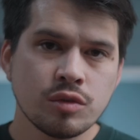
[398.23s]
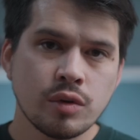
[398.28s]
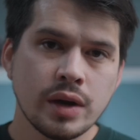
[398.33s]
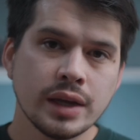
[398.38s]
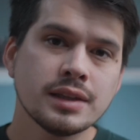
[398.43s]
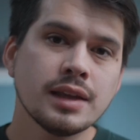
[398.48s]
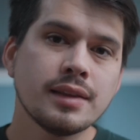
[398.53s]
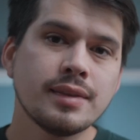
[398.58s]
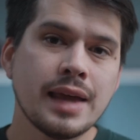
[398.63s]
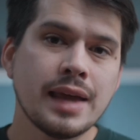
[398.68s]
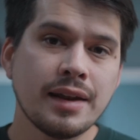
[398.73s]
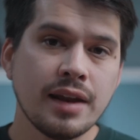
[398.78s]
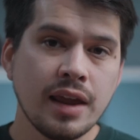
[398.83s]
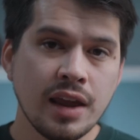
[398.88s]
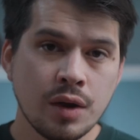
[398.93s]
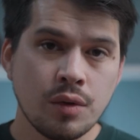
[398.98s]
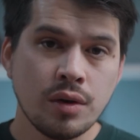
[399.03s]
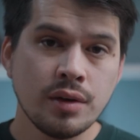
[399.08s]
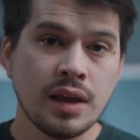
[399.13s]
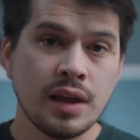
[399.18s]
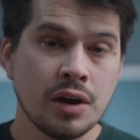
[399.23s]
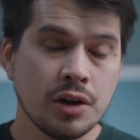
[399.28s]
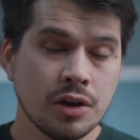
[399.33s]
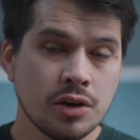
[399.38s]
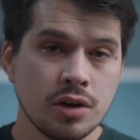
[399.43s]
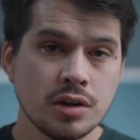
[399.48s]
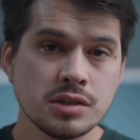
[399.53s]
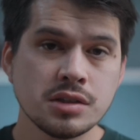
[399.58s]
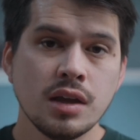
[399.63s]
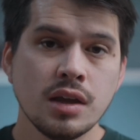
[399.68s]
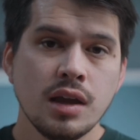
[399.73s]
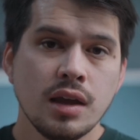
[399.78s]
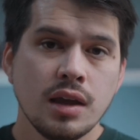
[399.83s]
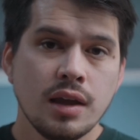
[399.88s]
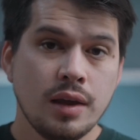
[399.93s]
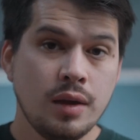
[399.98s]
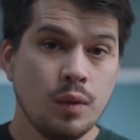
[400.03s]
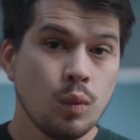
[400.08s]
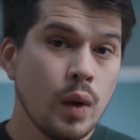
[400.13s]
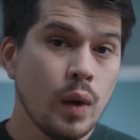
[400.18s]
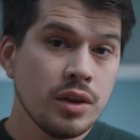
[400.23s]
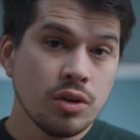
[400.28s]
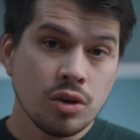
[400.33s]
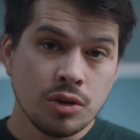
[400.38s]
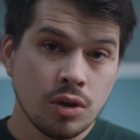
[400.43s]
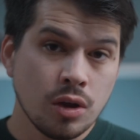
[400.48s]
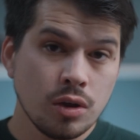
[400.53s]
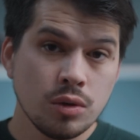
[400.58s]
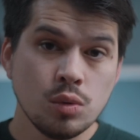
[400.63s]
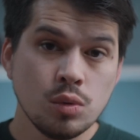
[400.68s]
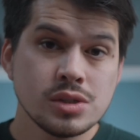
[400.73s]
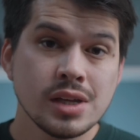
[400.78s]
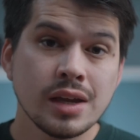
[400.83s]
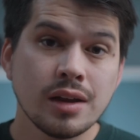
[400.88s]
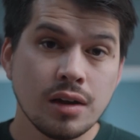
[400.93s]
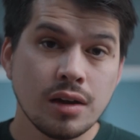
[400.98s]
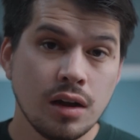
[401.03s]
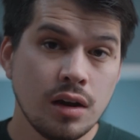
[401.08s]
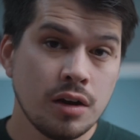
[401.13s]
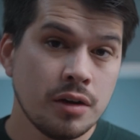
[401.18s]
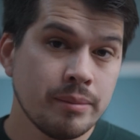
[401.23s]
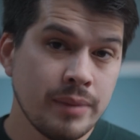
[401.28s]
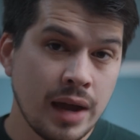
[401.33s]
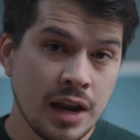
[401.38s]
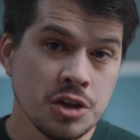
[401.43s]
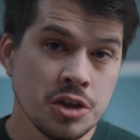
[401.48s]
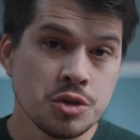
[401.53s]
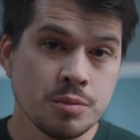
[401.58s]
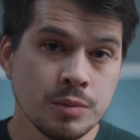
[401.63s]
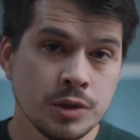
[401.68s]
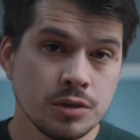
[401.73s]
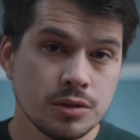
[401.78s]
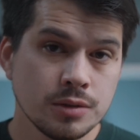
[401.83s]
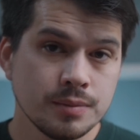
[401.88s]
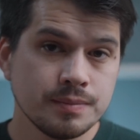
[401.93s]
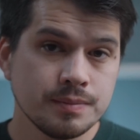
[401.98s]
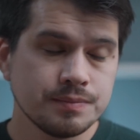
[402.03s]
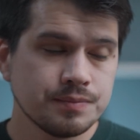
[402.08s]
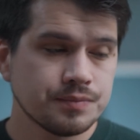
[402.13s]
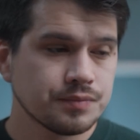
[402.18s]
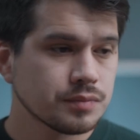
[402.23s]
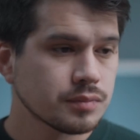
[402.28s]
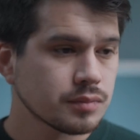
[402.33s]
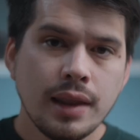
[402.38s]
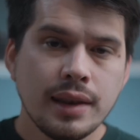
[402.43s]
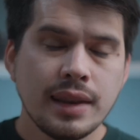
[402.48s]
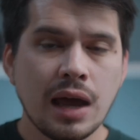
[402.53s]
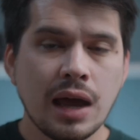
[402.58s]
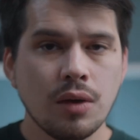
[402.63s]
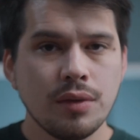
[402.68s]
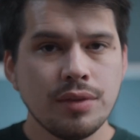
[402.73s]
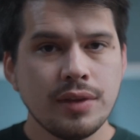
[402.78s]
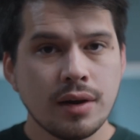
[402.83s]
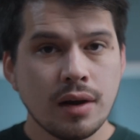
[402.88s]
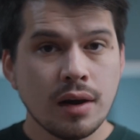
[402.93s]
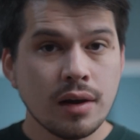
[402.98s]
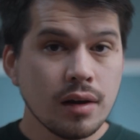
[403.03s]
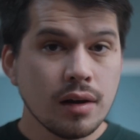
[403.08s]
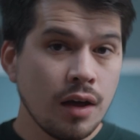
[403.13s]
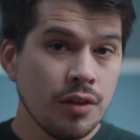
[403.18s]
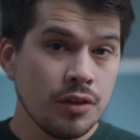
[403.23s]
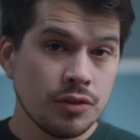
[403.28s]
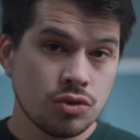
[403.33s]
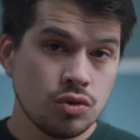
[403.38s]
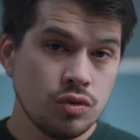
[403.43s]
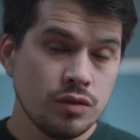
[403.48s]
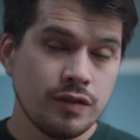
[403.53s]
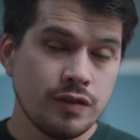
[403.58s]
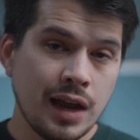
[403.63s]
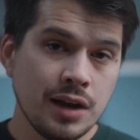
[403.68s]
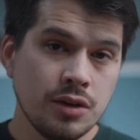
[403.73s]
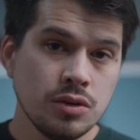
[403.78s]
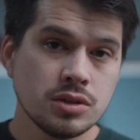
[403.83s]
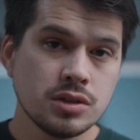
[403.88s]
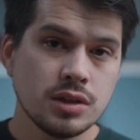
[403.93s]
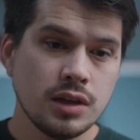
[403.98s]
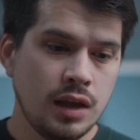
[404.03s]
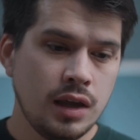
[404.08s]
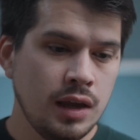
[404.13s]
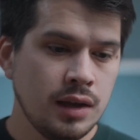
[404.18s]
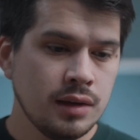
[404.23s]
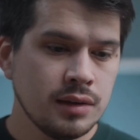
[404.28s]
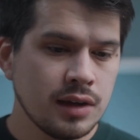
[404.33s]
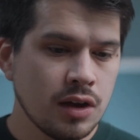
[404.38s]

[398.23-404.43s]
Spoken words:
corrected that error that occurs when you're not using color management. Now, there are other two values in